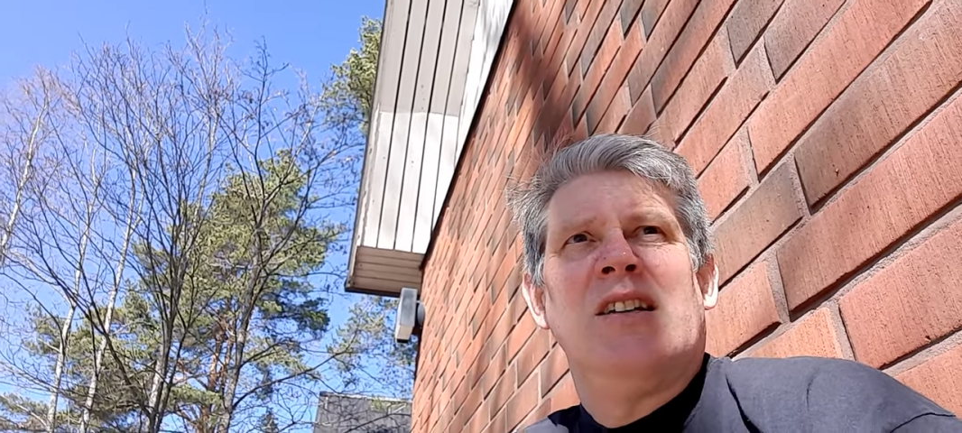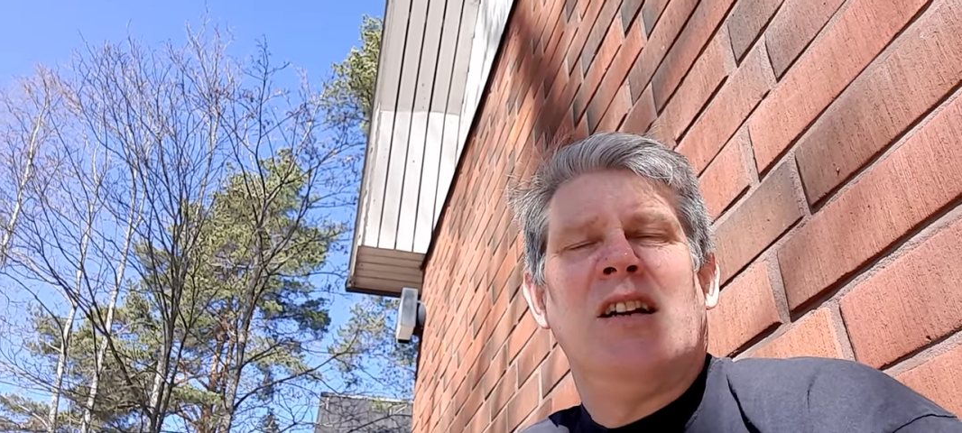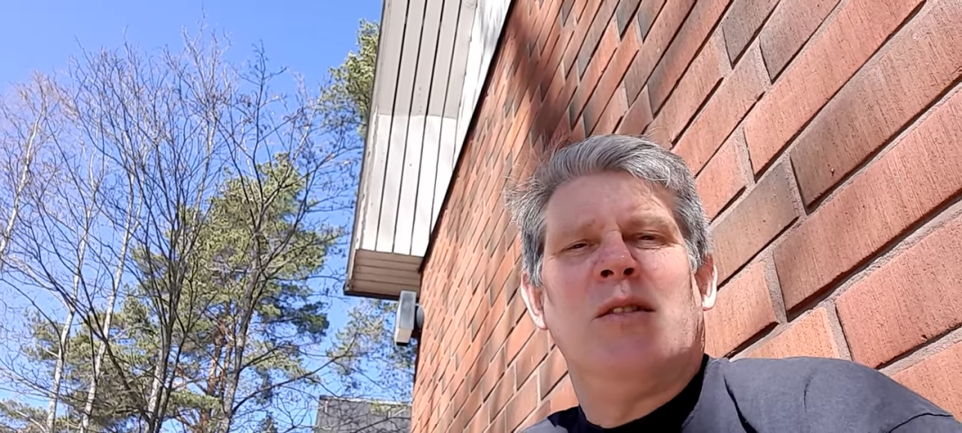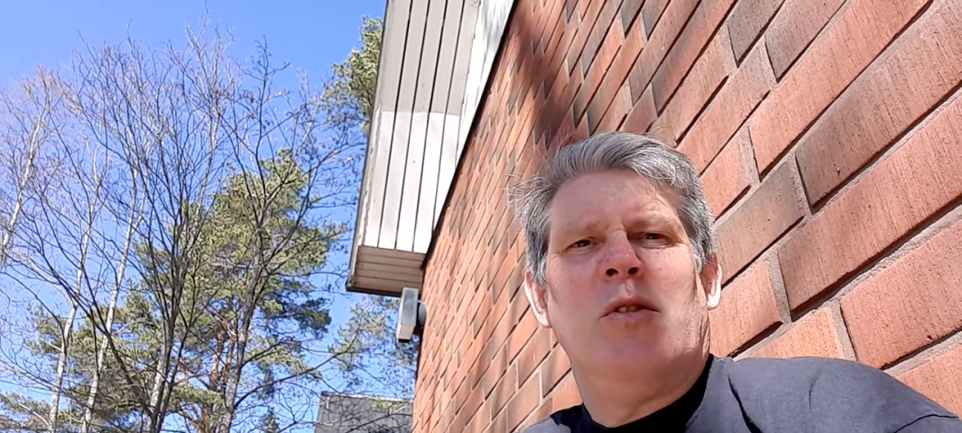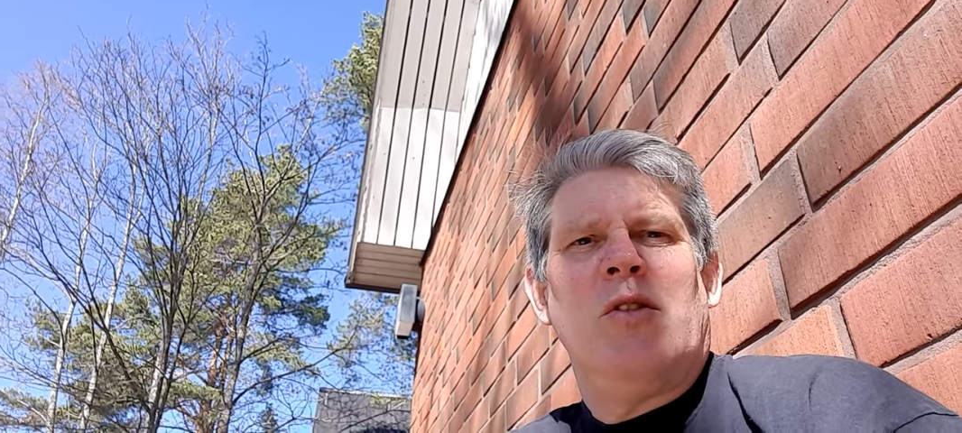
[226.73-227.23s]

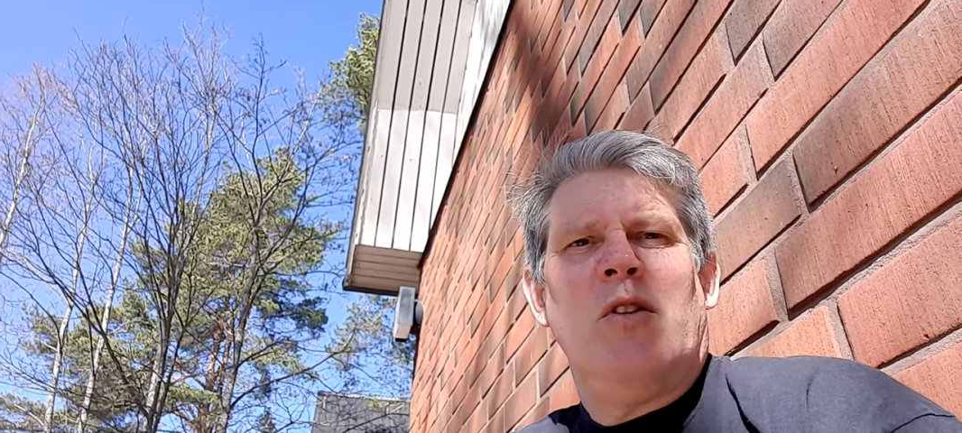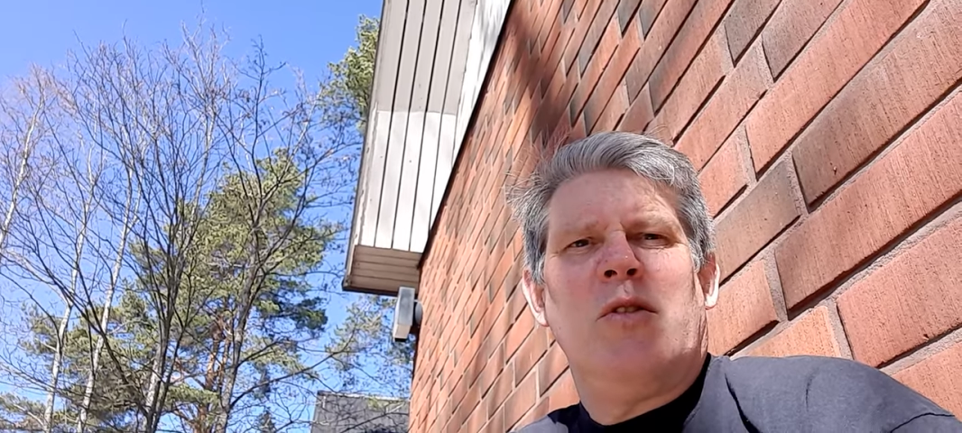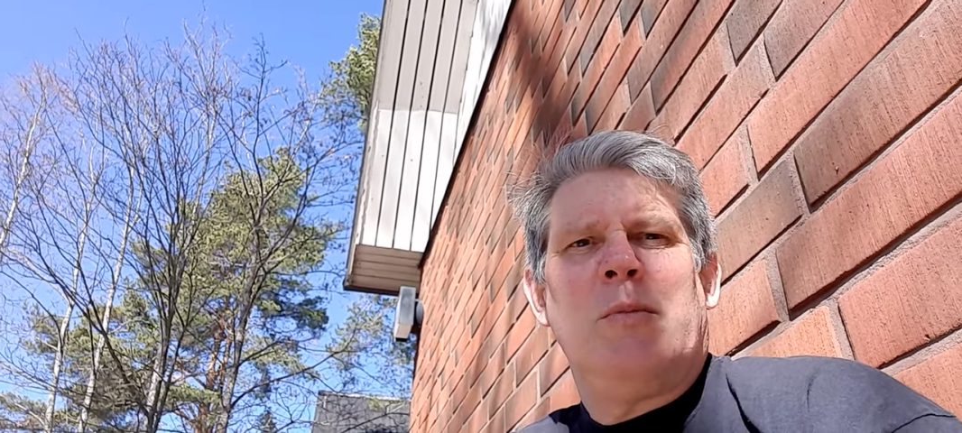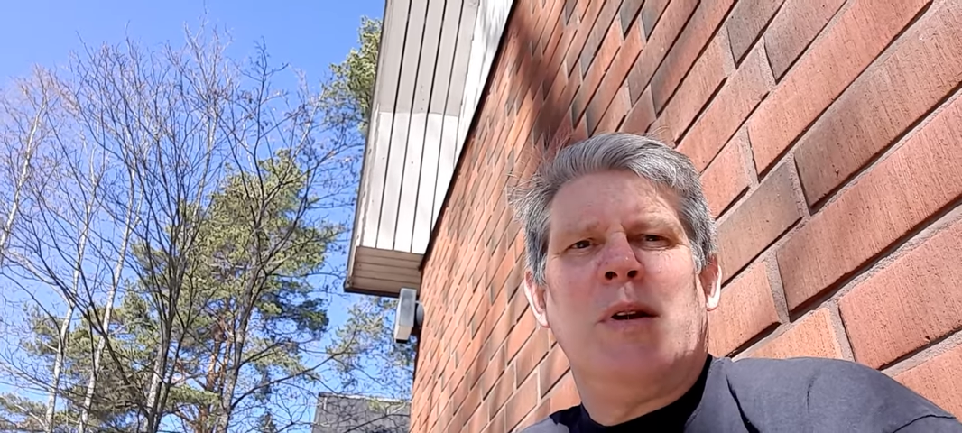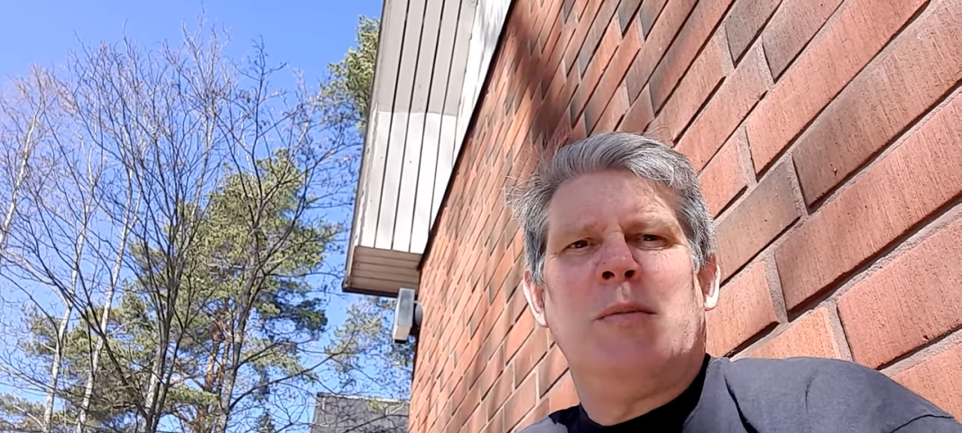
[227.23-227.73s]
you know
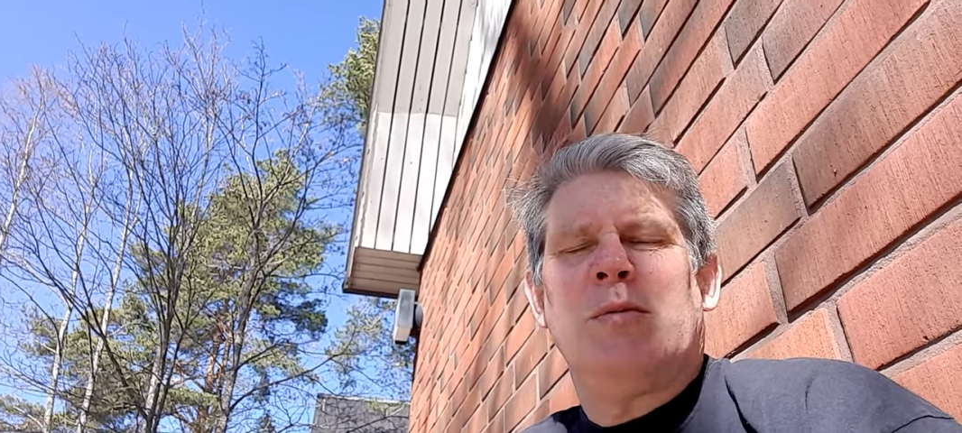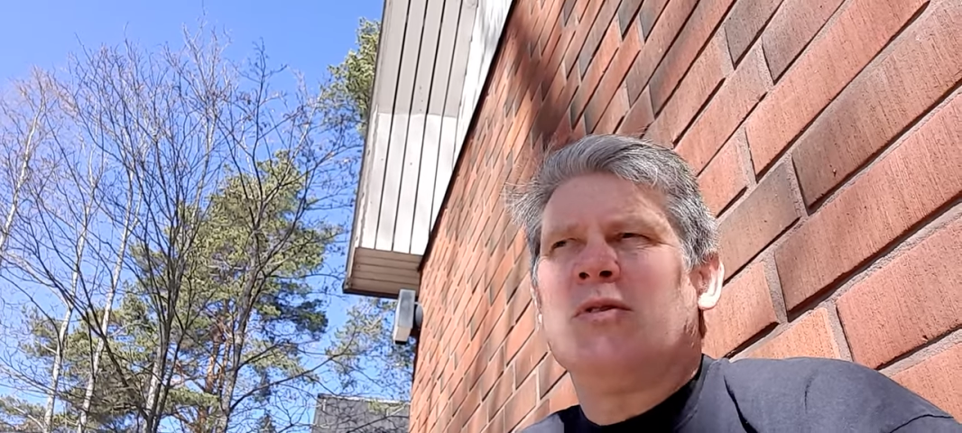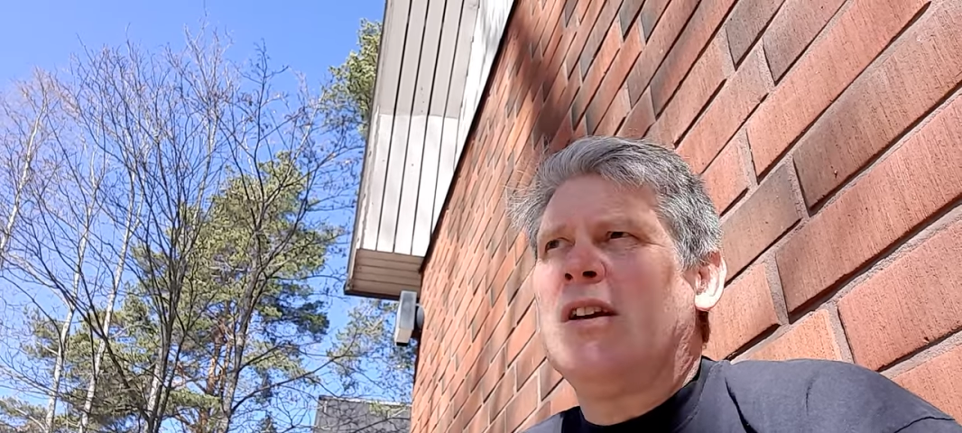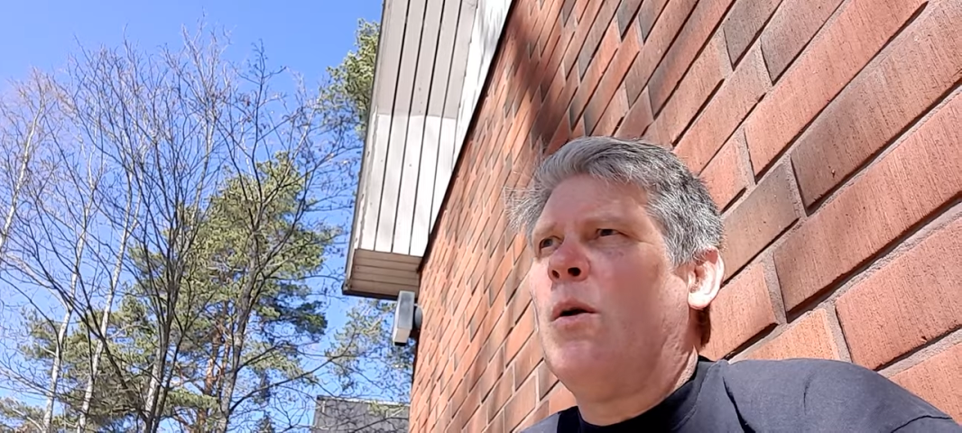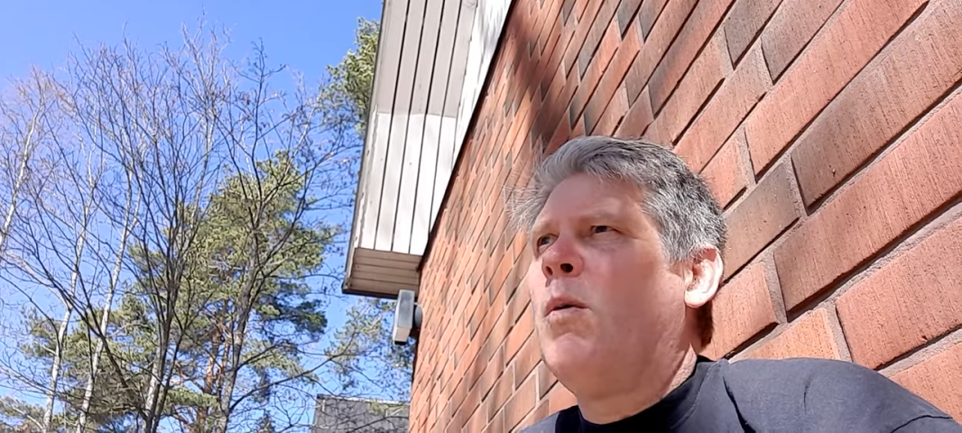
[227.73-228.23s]
other people
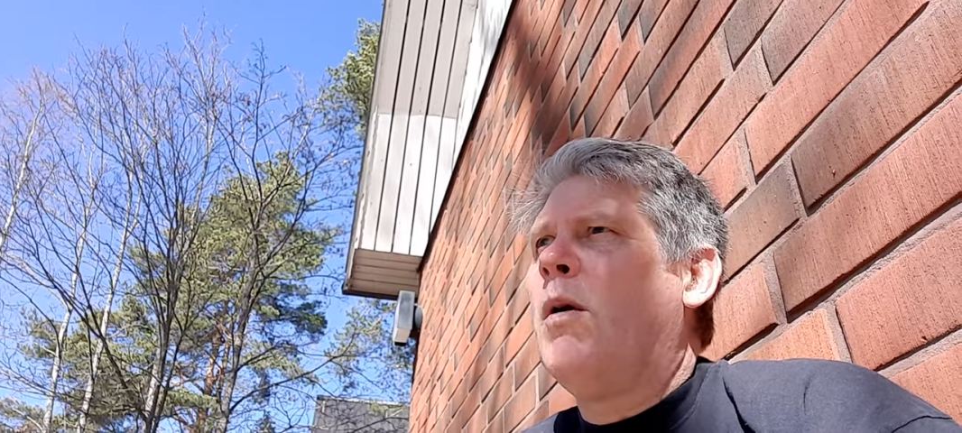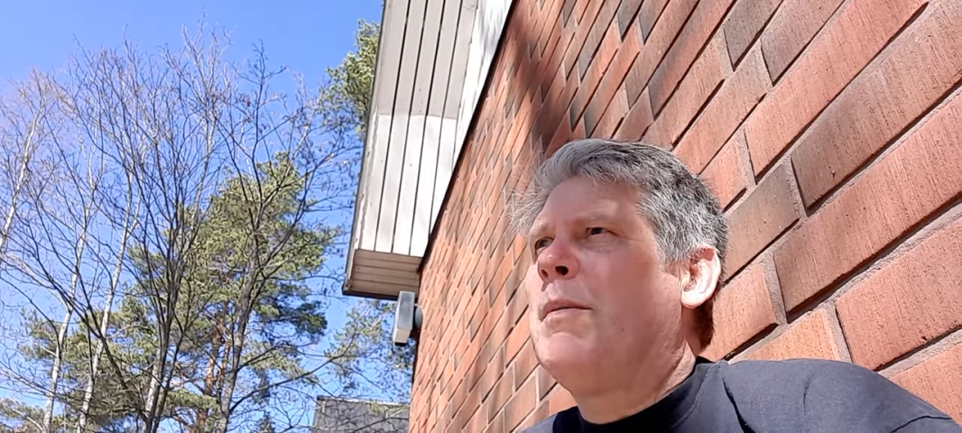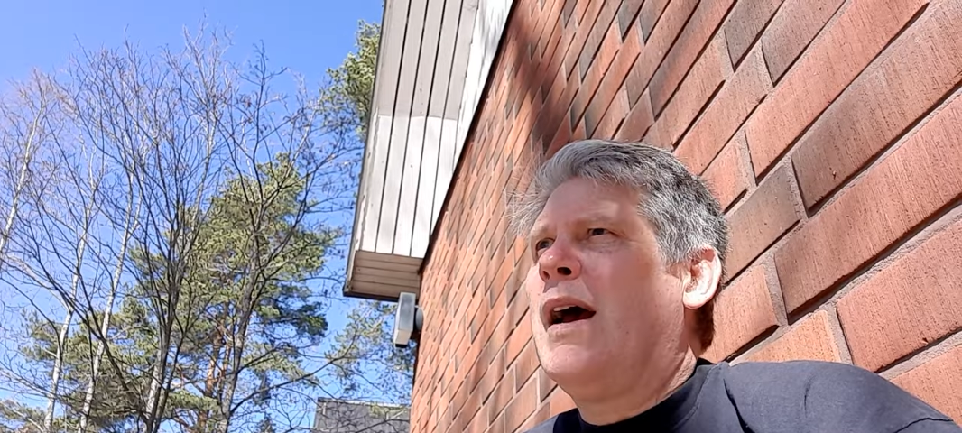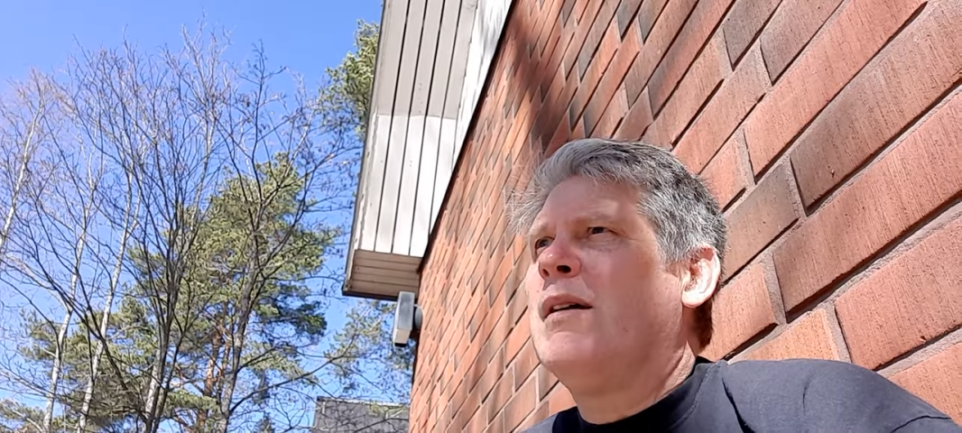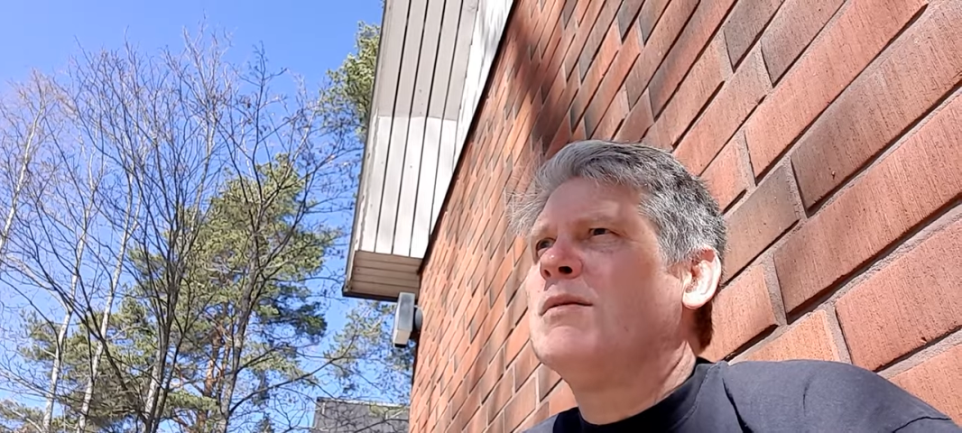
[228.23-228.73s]
say well what
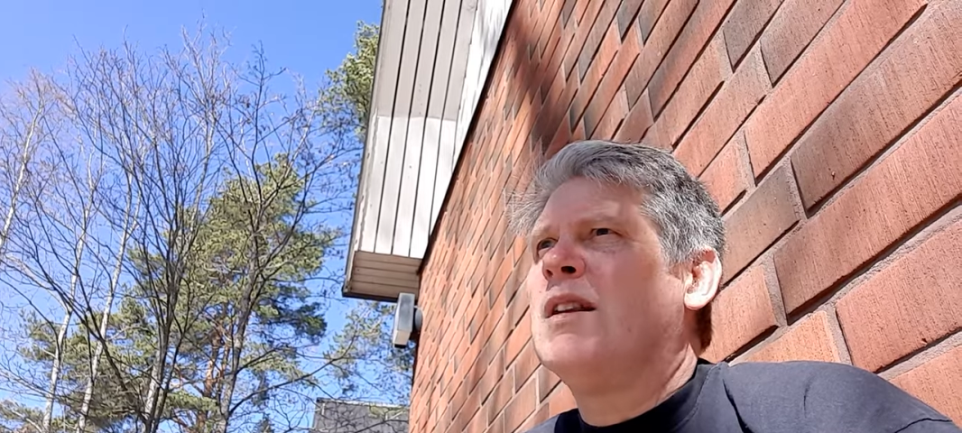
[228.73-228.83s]
about